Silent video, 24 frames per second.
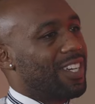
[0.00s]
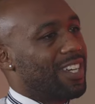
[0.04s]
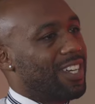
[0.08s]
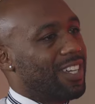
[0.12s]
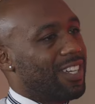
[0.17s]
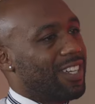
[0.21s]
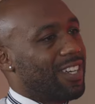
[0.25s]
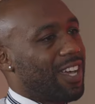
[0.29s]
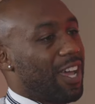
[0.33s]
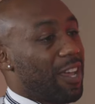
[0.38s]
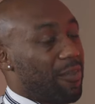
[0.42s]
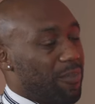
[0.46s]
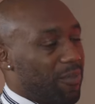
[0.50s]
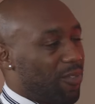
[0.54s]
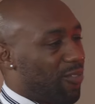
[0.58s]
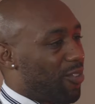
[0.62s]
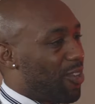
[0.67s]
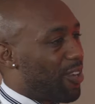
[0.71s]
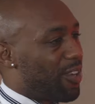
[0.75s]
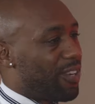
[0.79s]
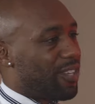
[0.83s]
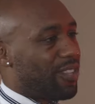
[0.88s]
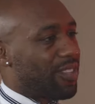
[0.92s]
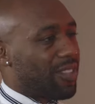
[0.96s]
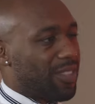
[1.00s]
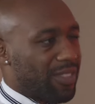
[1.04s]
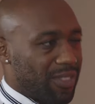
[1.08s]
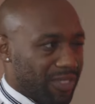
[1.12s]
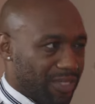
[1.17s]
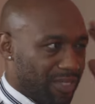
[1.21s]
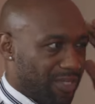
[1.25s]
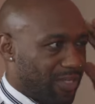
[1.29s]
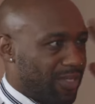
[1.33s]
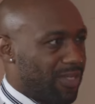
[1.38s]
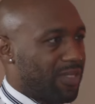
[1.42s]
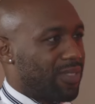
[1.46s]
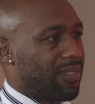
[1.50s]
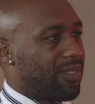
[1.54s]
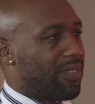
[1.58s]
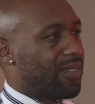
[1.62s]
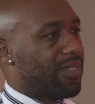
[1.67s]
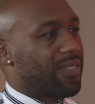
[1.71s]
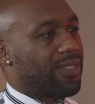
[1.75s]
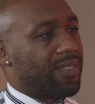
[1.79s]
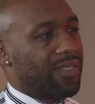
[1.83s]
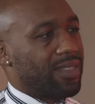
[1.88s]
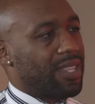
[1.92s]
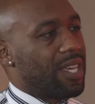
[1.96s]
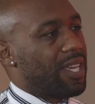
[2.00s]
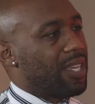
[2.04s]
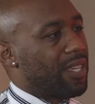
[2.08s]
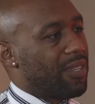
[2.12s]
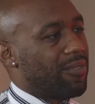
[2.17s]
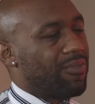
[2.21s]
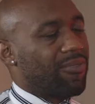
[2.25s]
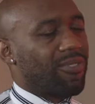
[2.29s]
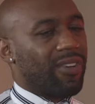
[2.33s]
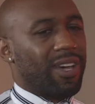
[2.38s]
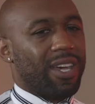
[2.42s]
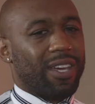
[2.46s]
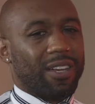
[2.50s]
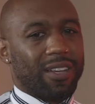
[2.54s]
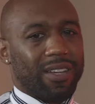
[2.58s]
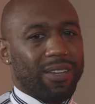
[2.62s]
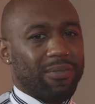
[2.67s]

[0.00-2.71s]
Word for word: Mm-hmm. I'm a very thinking fighter.